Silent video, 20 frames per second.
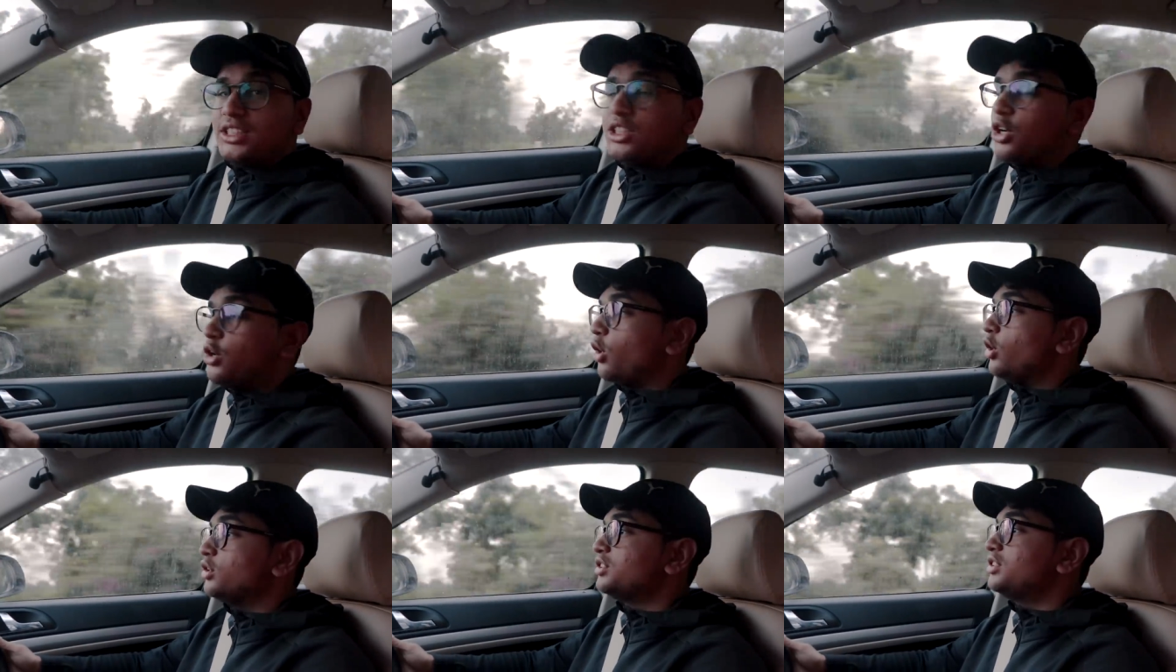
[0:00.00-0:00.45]

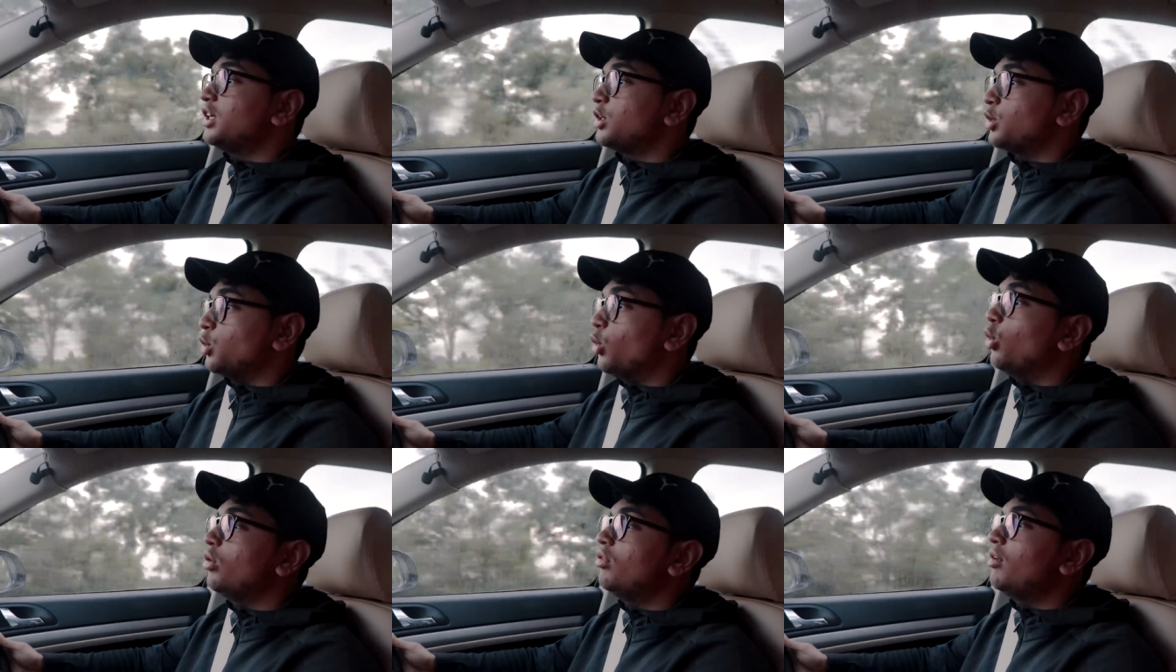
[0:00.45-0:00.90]
Crossed the
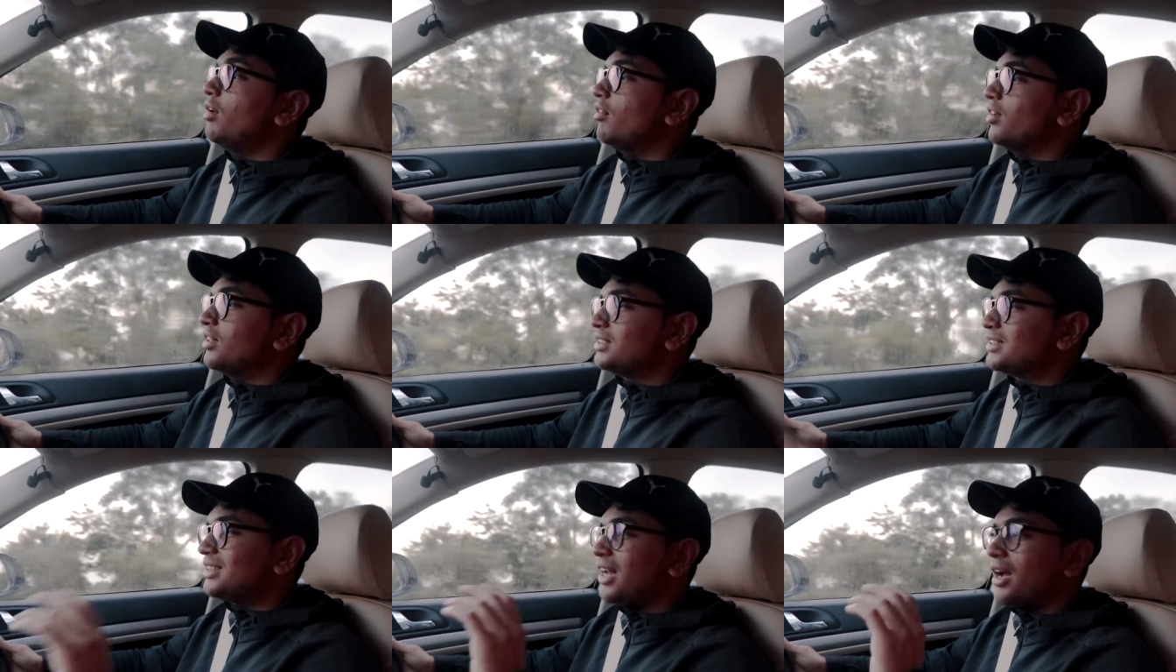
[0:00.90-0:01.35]
toll, we were
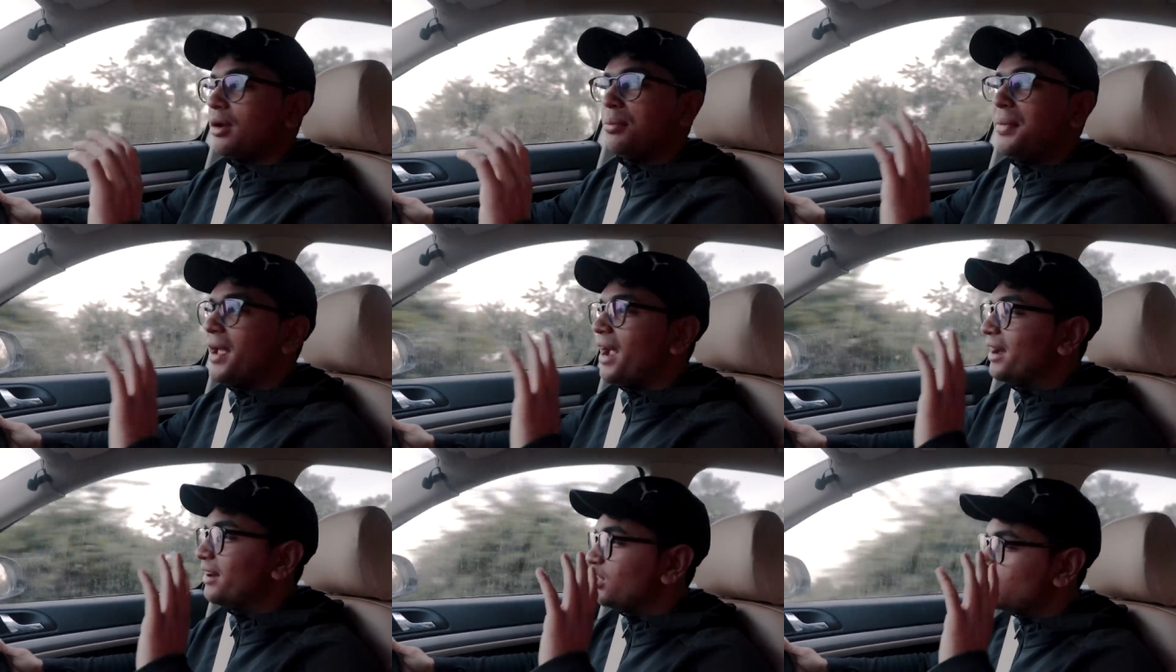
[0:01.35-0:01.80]
stuck
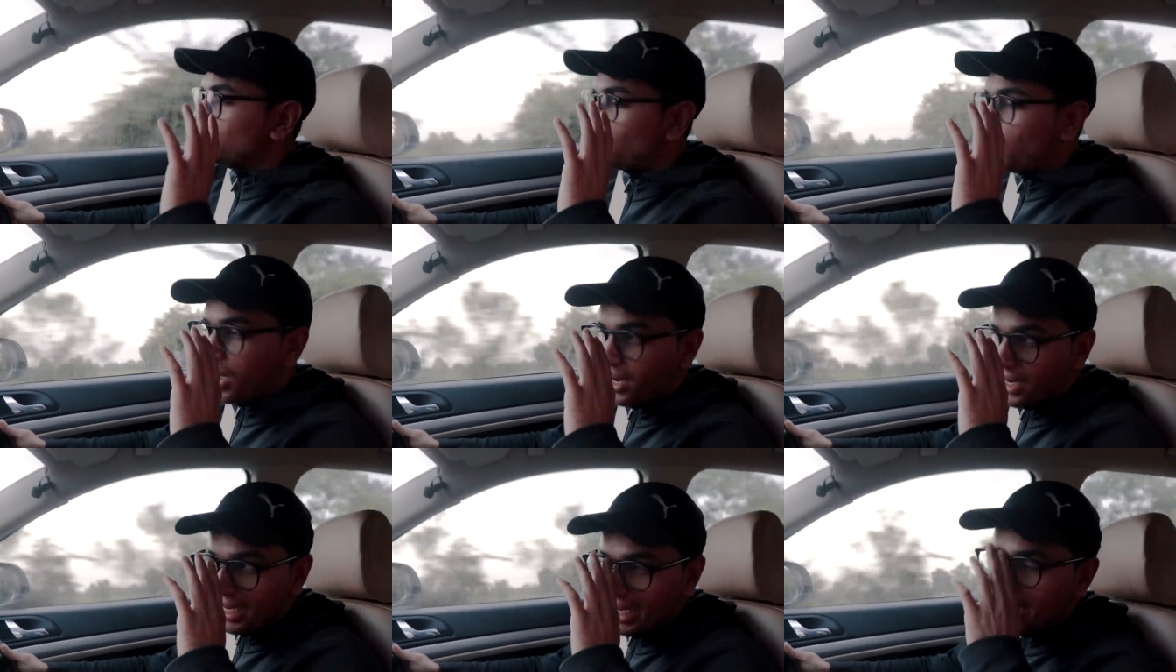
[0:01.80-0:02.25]
behind this
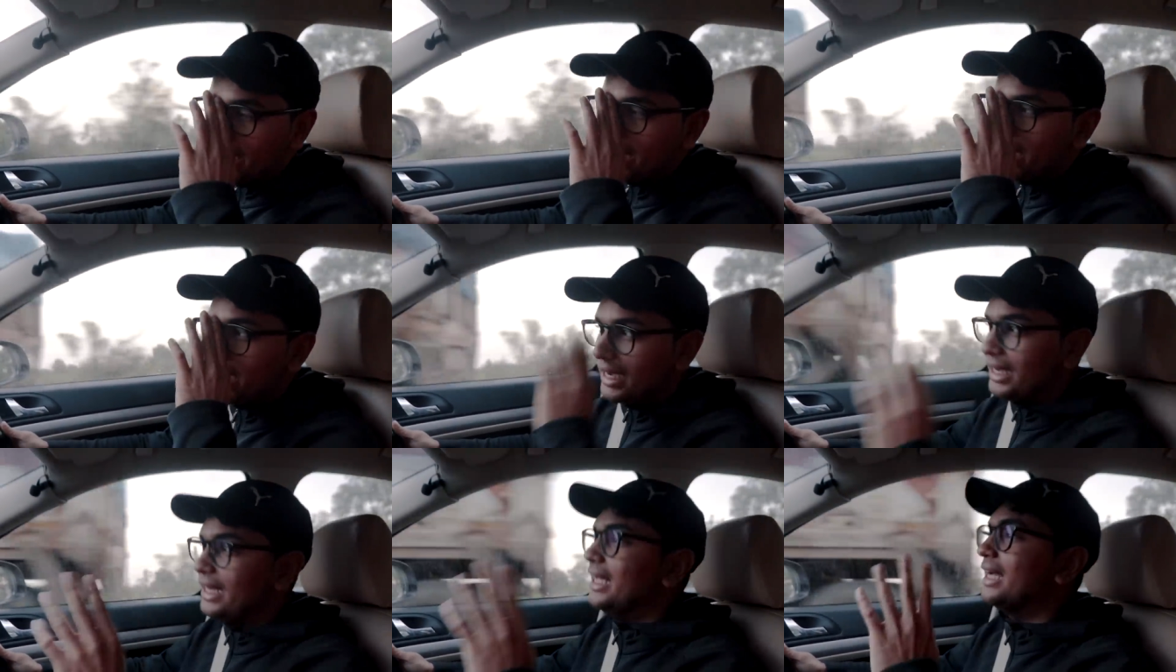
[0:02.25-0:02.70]
one
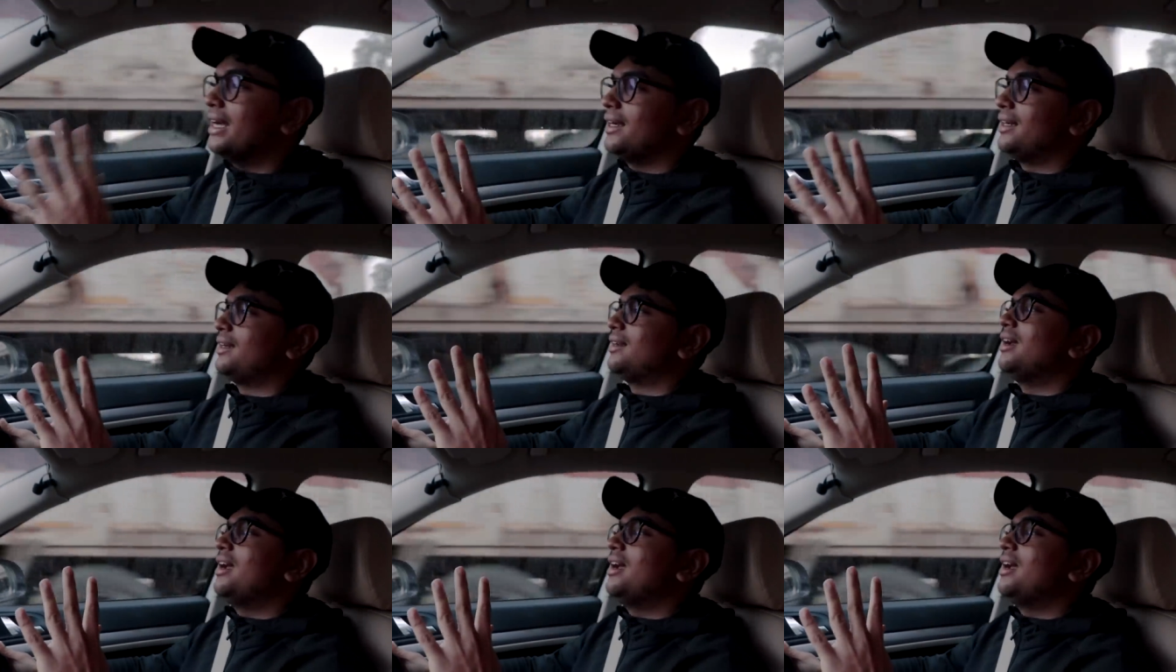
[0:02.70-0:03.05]
idiot.